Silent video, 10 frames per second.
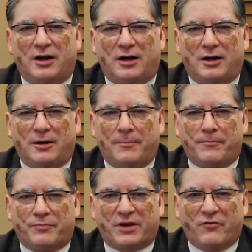
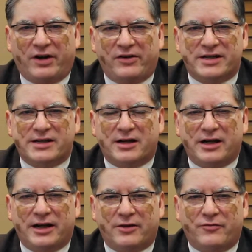very recently at a